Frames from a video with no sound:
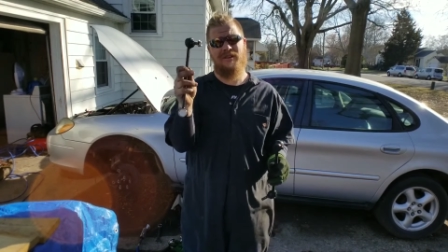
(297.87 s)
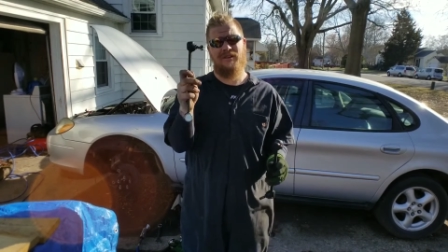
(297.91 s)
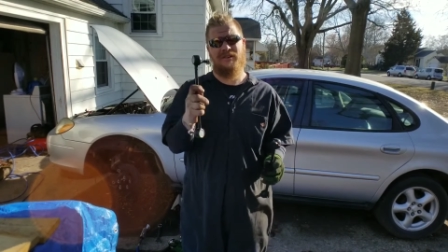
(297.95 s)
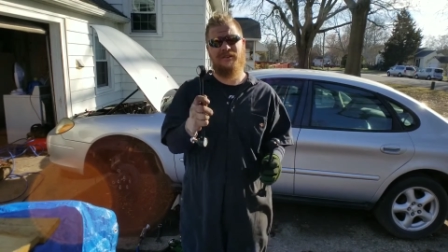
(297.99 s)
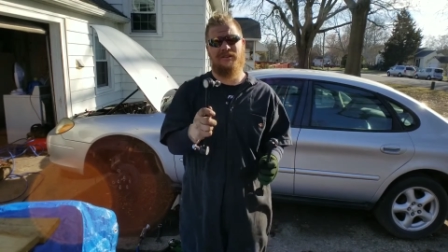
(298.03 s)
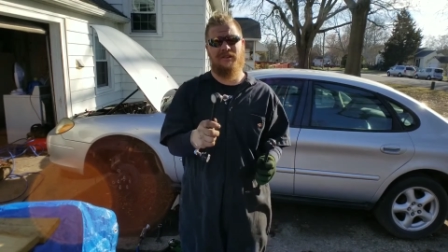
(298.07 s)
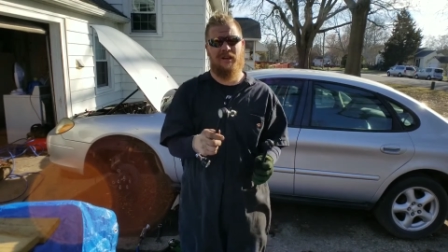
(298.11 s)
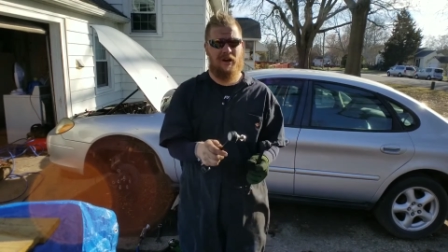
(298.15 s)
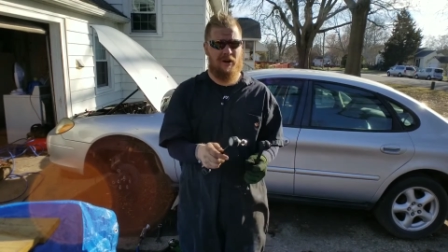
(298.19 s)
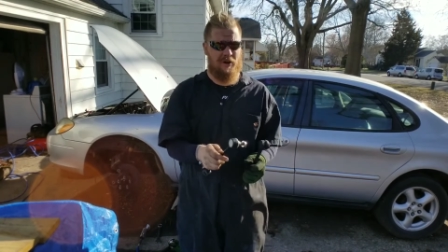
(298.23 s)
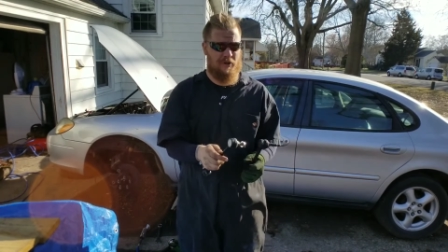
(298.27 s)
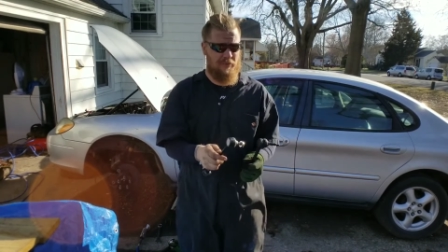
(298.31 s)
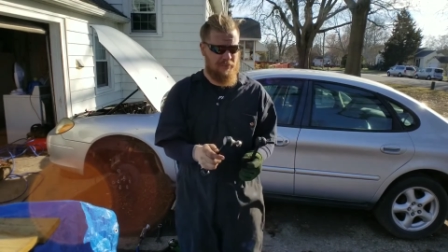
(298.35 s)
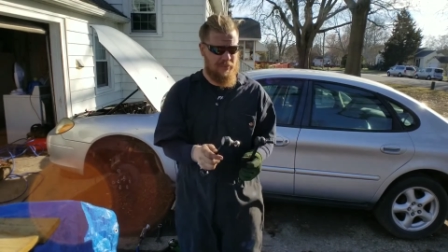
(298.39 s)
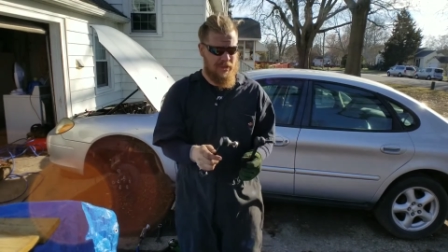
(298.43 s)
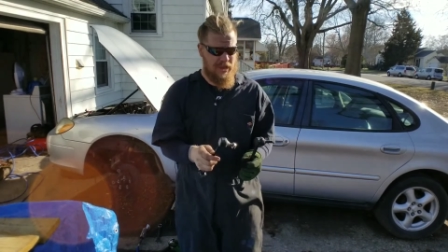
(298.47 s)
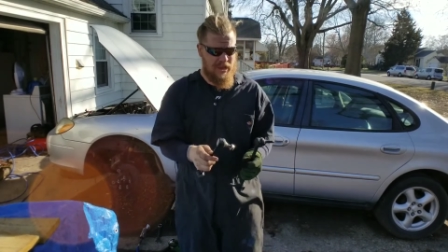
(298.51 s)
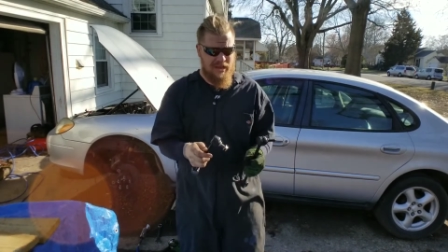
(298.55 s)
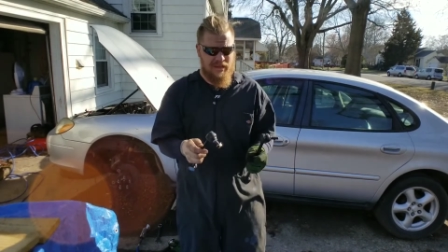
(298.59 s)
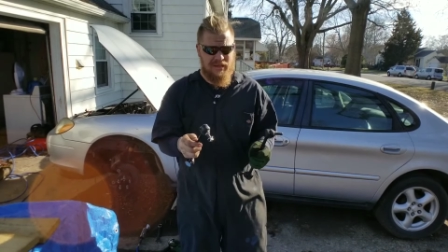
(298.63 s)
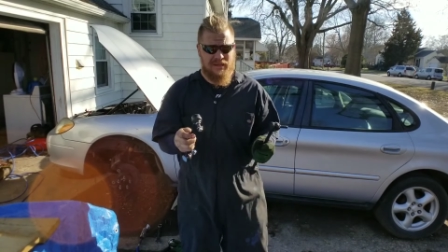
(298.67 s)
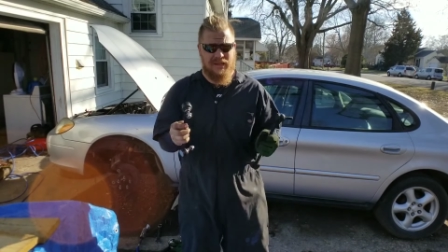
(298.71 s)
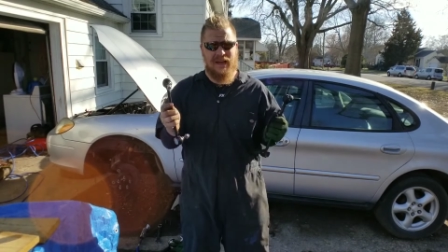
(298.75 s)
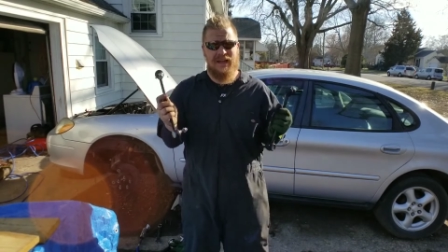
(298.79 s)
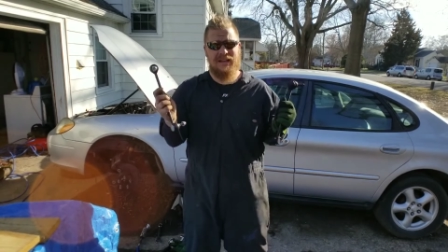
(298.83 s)
So,
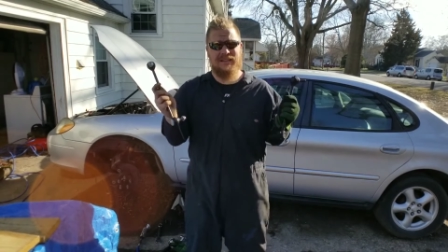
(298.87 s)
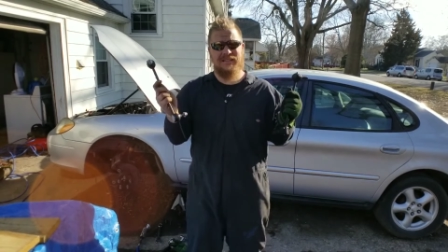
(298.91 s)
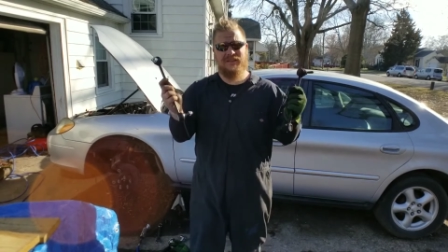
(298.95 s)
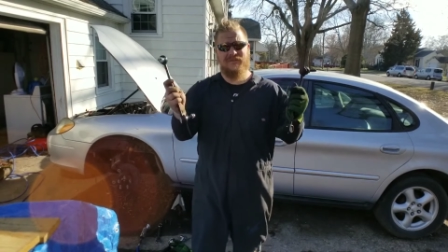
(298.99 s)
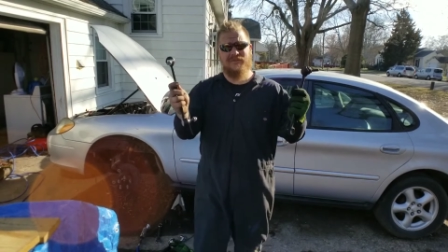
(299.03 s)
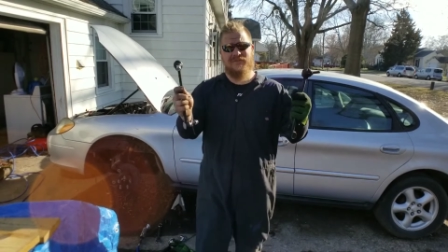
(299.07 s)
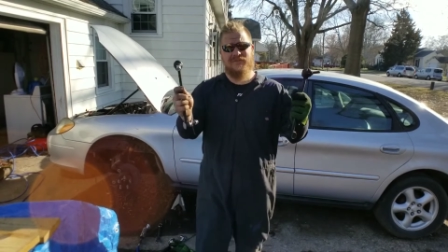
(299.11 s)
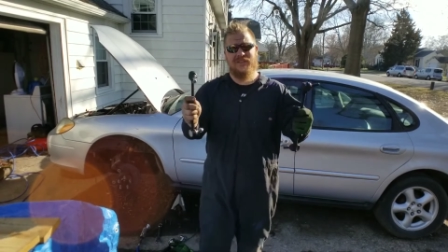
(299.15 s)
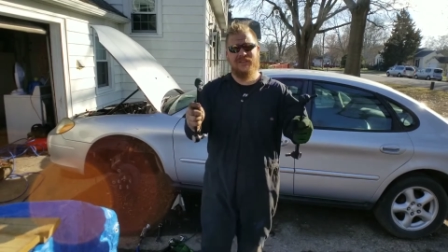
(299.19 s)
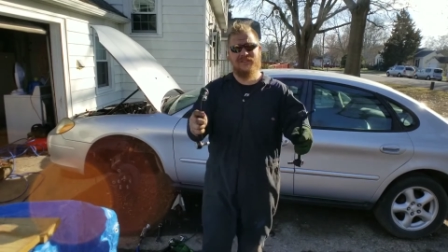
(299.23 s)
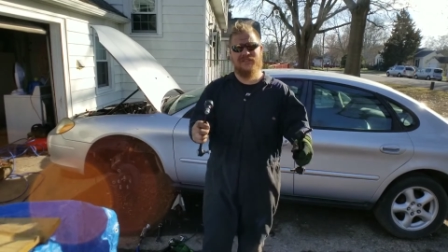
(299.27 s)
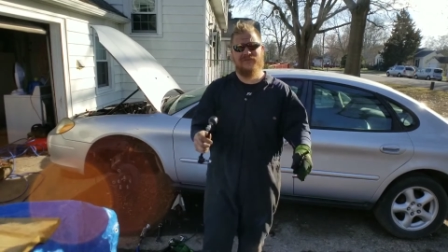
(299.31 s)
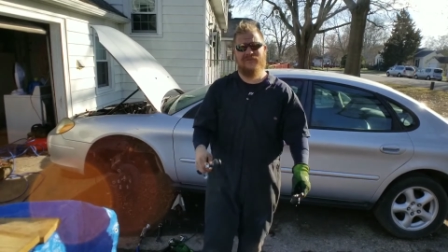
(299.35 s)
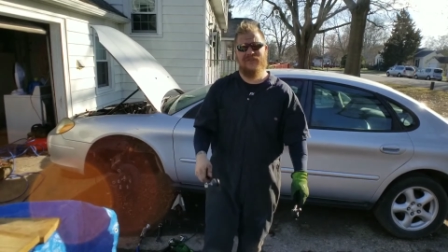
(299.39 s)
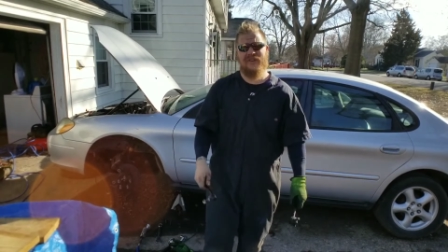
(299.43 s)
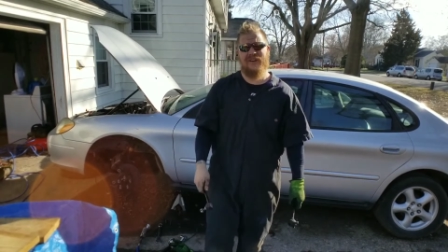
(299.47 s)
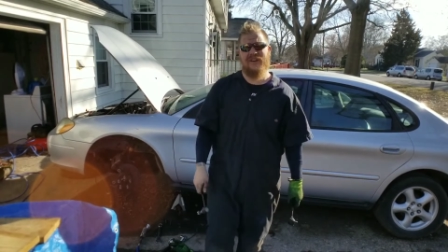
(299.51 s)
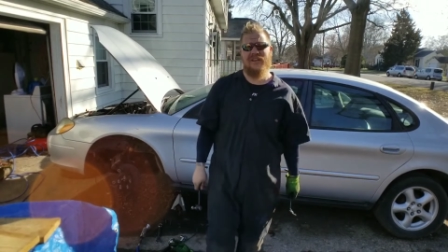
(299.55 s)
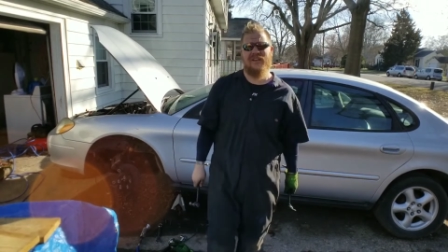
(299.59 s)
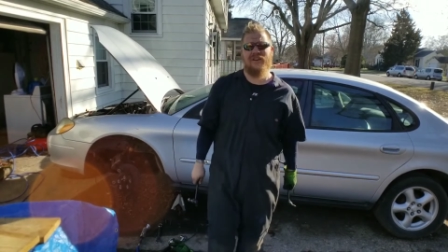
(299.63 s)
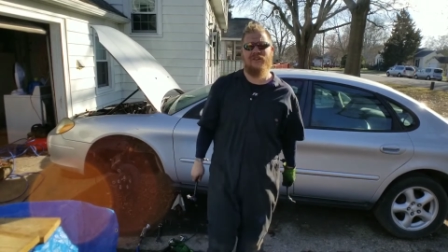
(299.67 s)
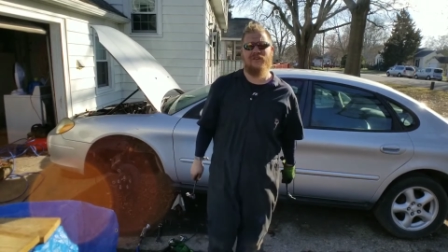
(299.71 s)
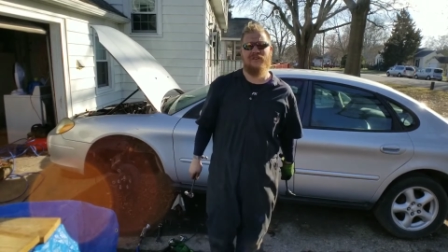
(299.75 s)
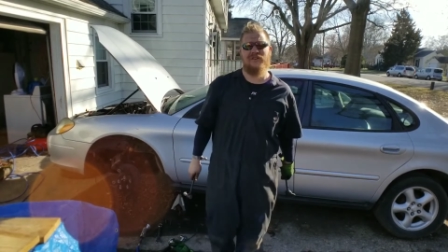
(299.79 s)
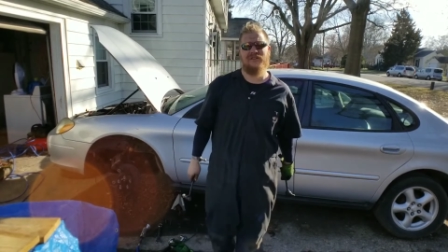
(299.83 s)
guys, if this
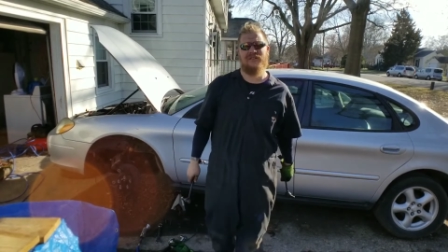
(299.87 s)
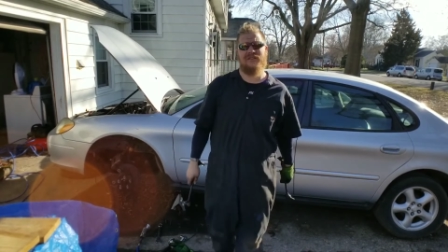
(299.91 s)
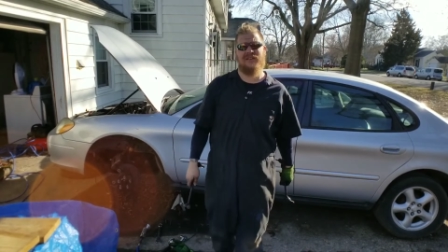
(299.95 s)
video has